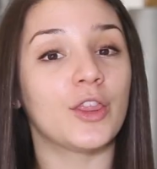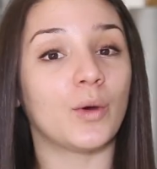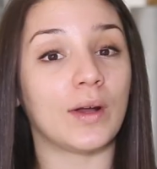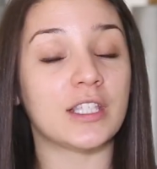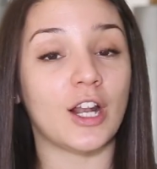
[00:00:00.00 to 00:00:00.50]

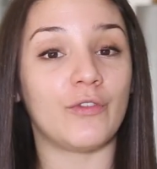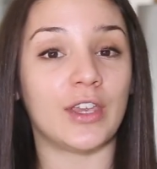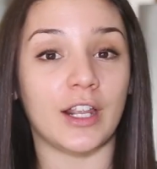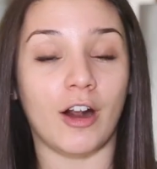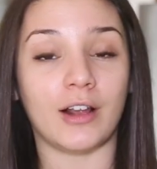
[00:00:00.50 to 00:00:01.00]
The ones that are
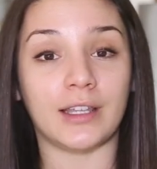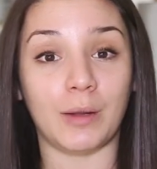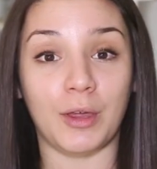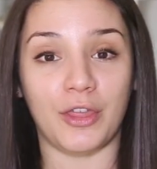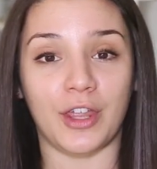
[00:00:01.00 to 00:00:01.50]
vegan are a
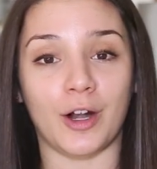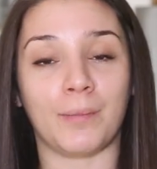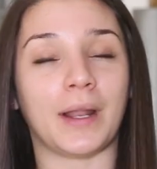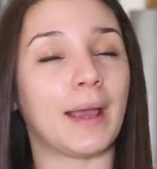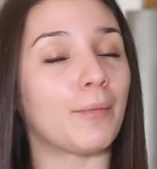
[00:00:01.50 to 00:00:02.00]
little bit thinner,
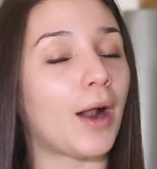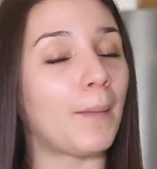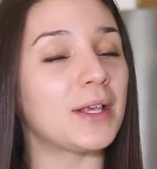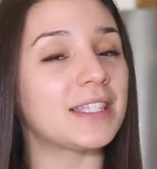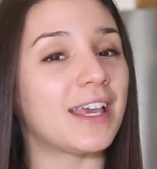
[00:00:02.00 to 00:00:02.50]
but I
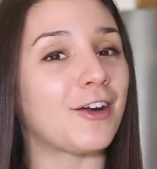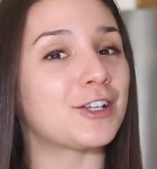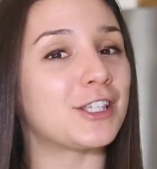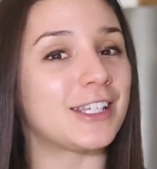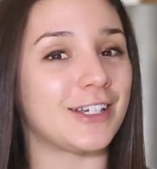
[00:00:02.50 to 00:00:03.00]
promise they are
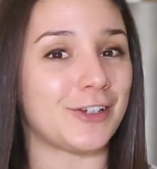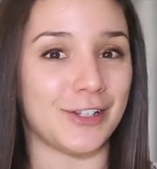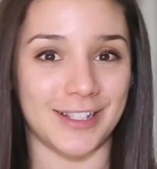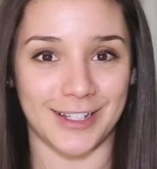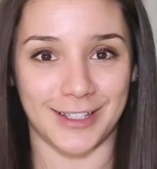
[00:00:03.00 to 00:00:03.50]

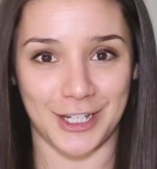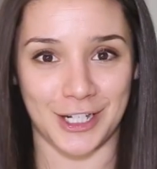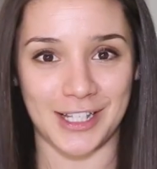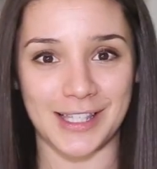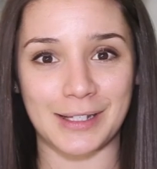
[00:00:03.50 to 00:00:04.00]
still
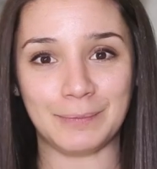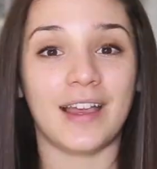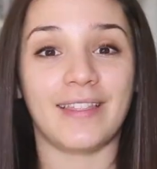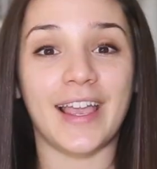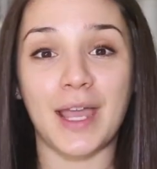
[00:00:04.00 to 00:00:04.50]
delicious.
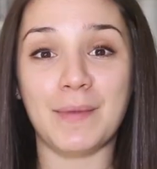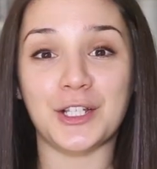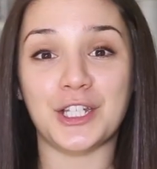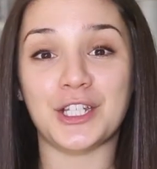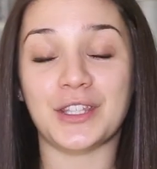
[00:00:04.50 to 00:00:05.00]
Like I
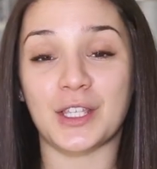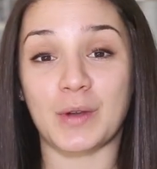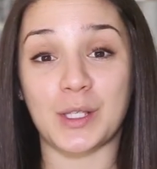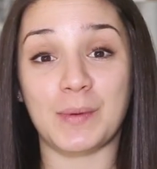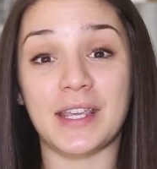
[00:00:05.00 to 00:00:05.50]
mentioned,
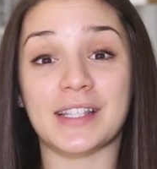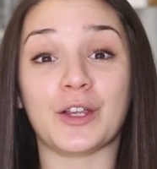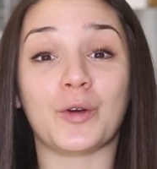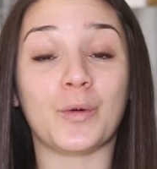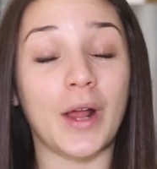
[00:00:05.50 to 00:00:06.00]
this recipe is
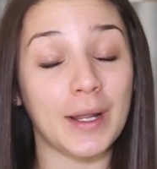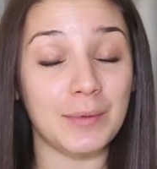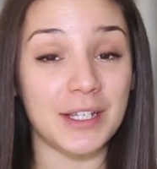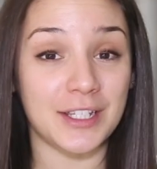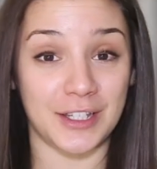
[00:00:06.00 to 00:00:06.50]

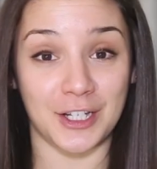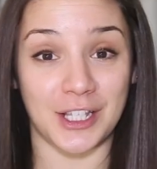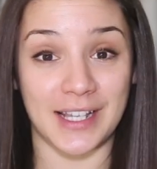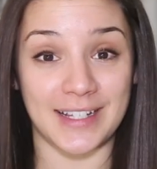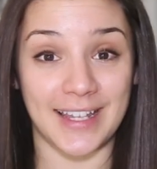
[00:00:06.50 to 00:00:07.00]
incredibly
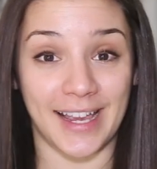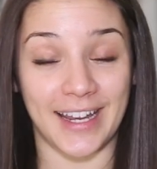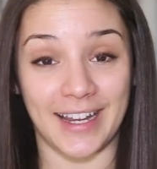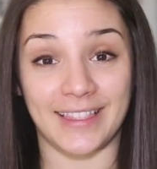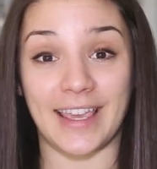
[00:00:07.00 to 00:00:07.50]
delicious and decadent.